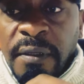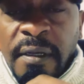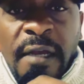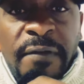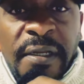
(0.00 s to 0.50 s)

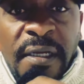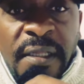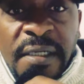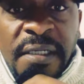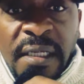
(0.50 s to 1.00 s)
covering at
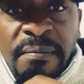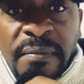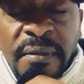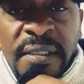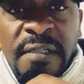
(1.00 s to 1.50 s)
that time.
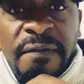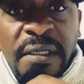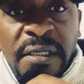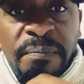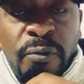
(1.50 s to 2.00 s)
It's a
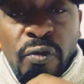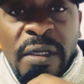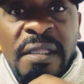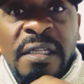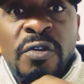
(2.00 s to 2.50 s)
very deep wound,
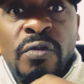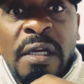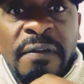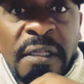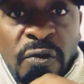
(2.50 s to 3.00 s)
and they need to
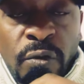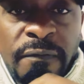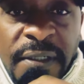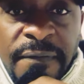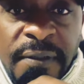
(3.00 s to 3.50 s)
cover that wound
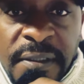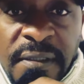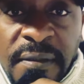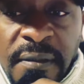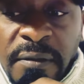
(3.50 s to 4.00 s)
very
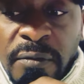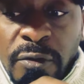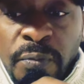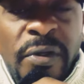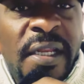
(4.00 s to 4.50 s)
fast,
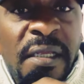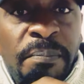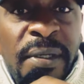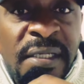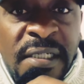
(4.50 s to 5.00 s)
to put like a
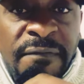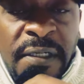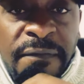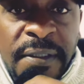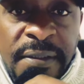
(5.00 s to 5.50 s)
plaster
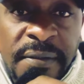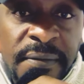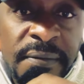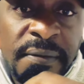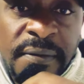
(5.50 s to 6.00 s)
very fast.
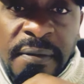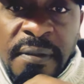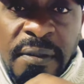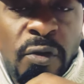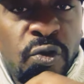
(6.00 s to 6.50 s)

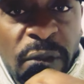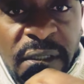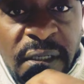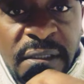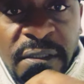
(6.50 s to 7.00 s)
Those were
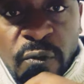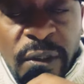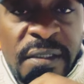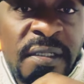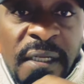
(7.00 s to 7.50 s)
the nicest
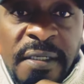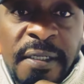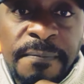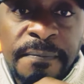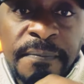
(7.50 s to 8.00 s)
words in that time.